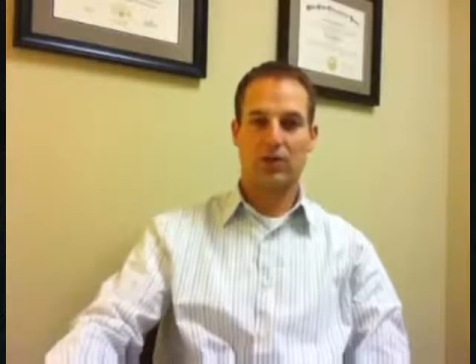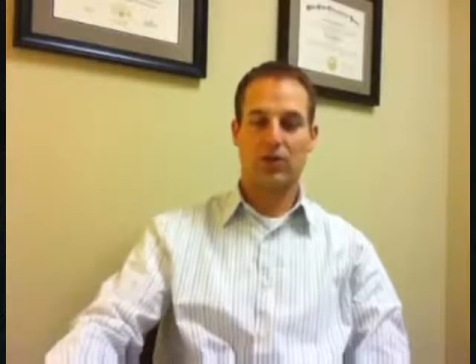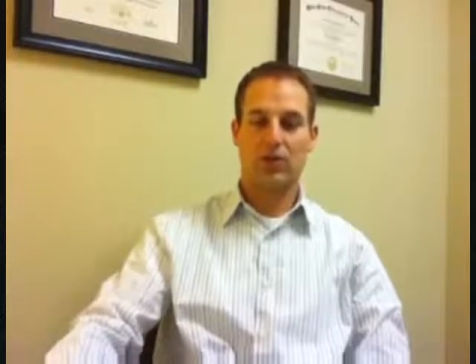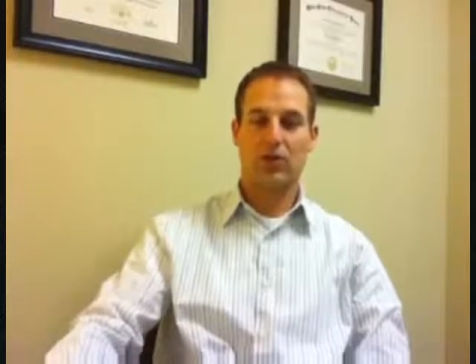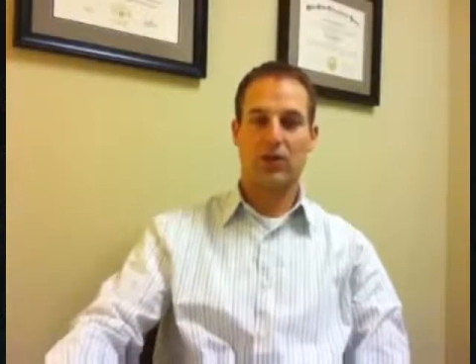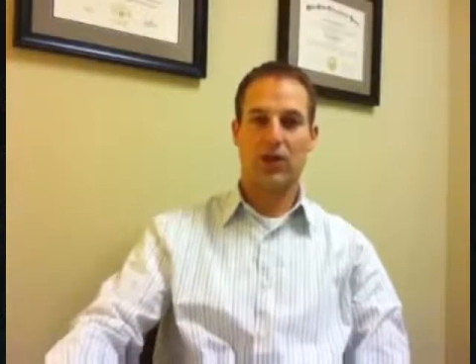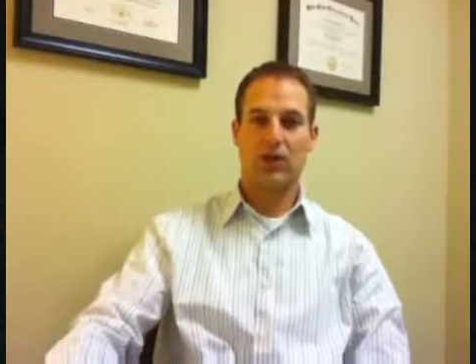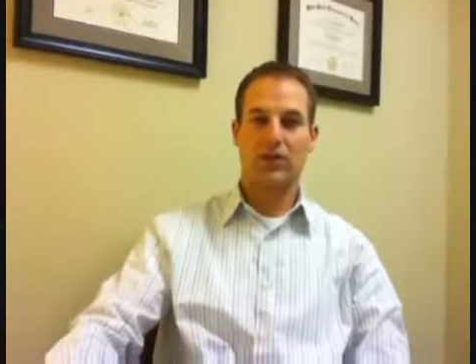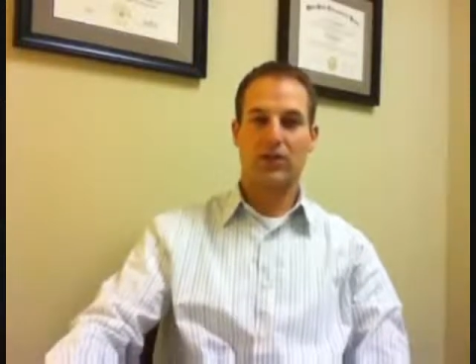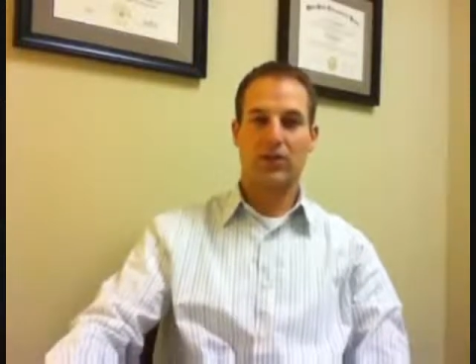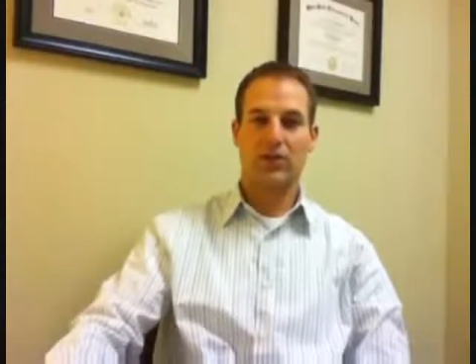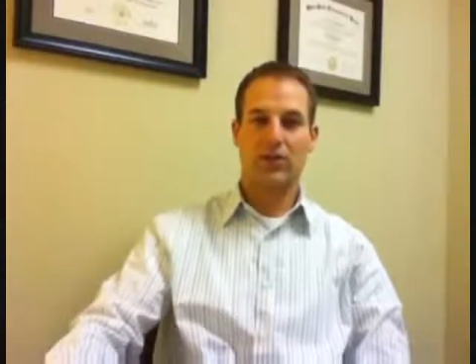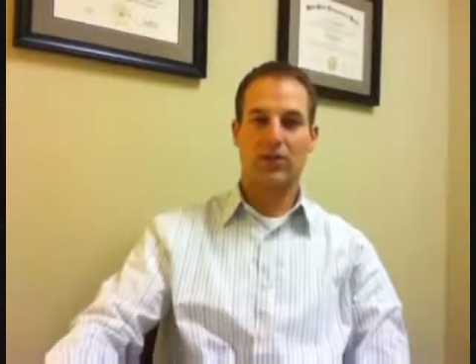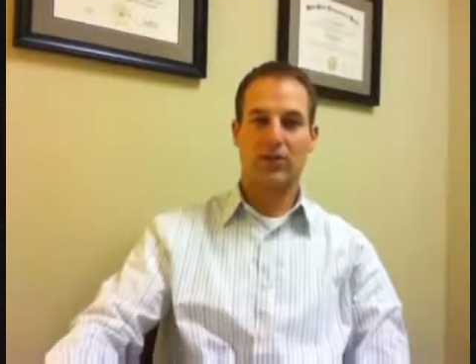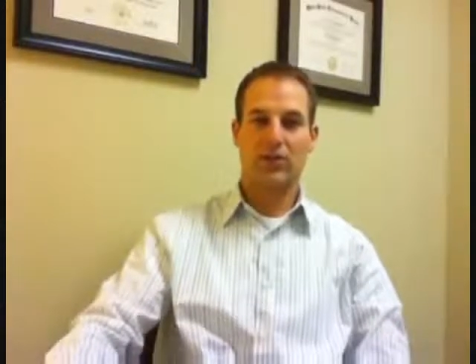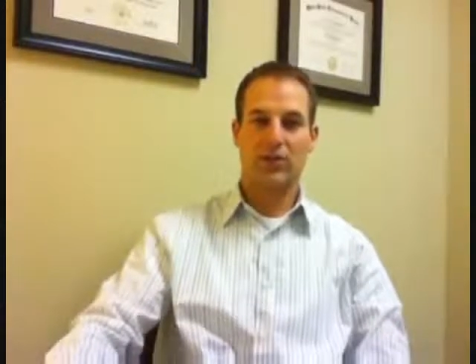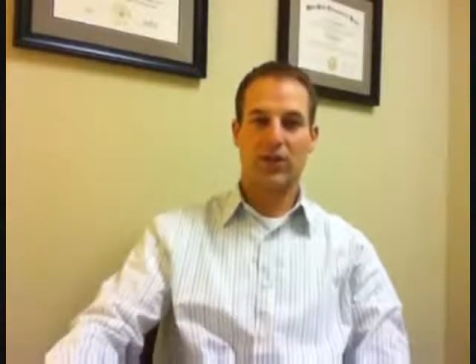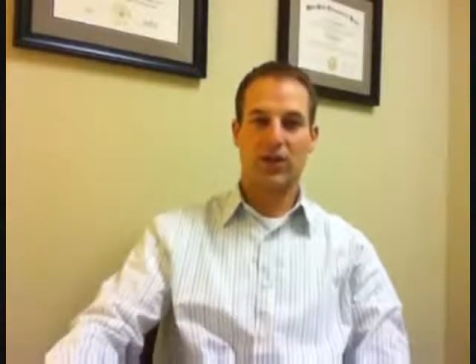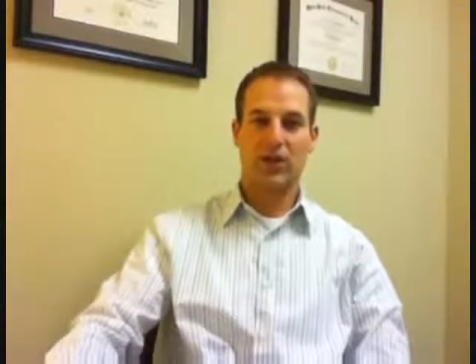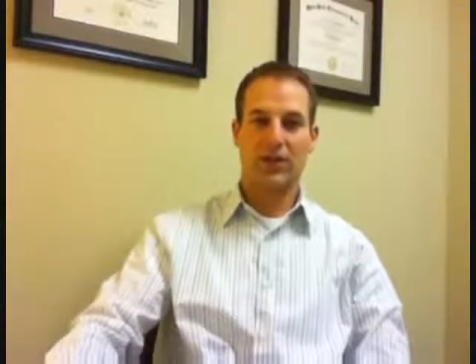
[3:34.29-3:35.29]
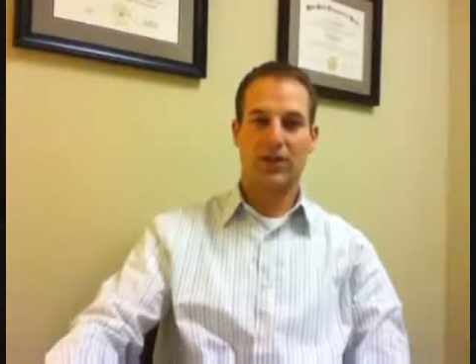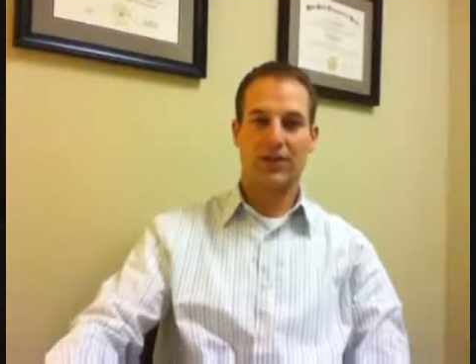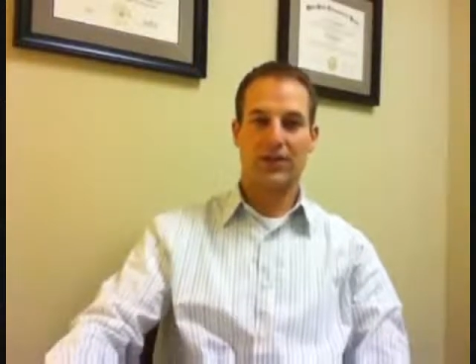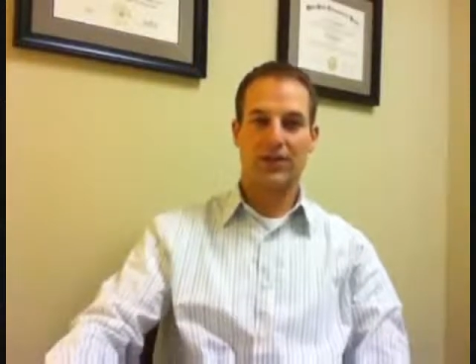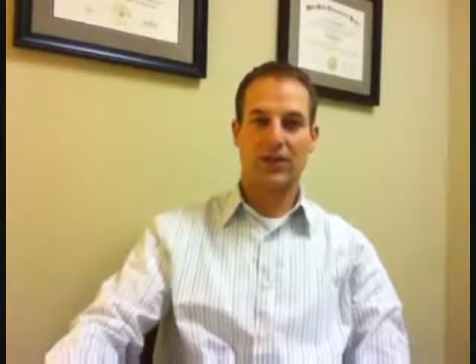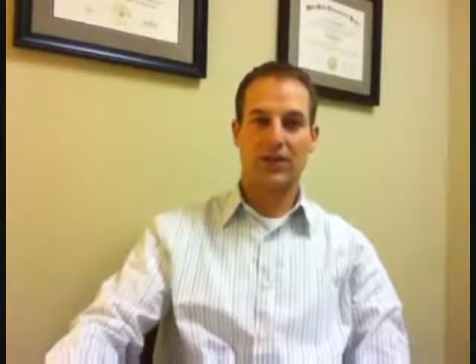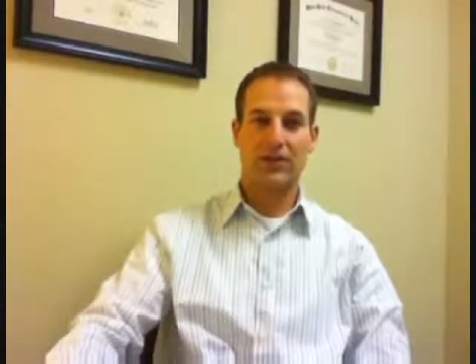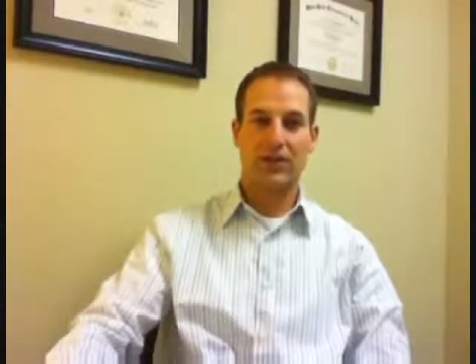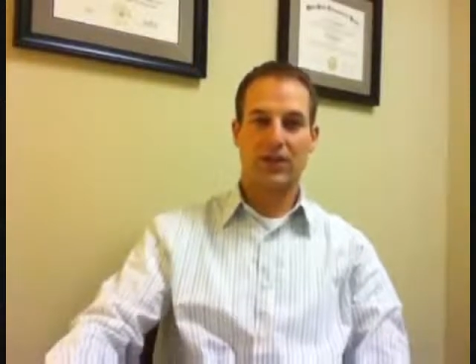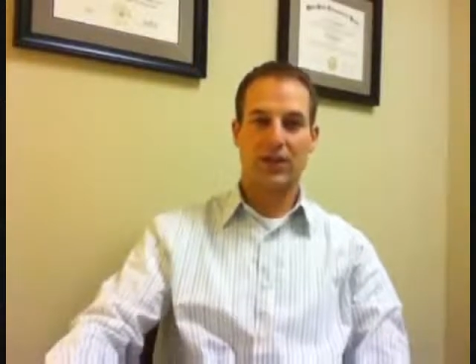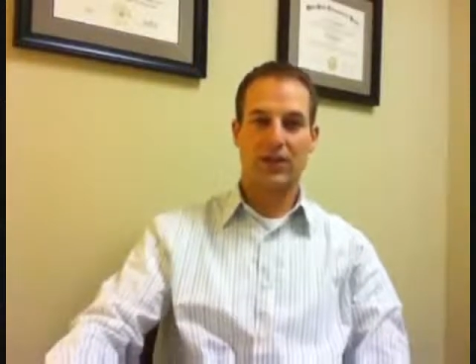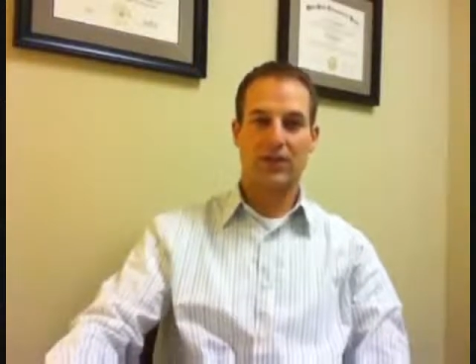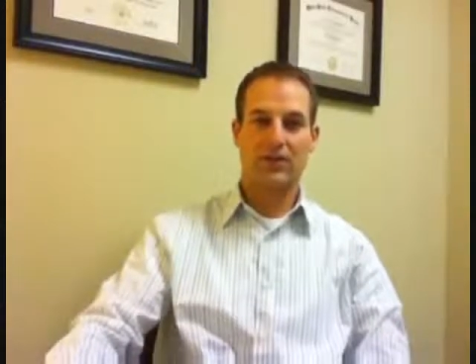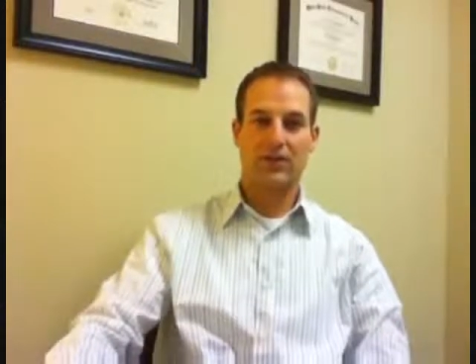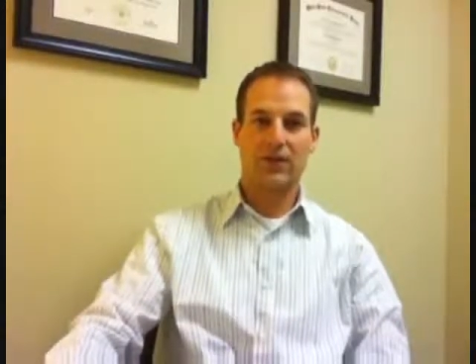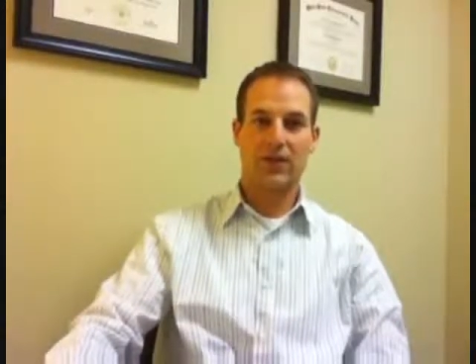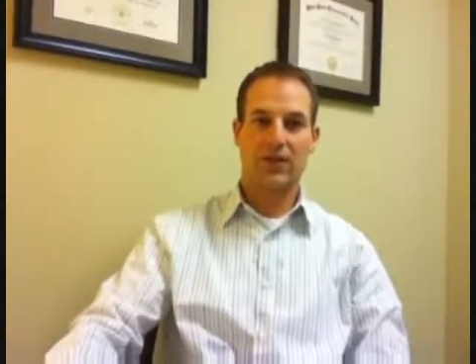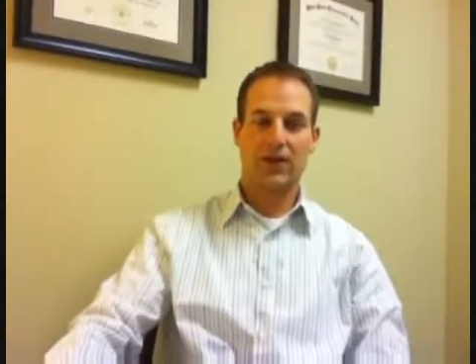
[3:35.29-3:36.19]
you're allowed to use stevia.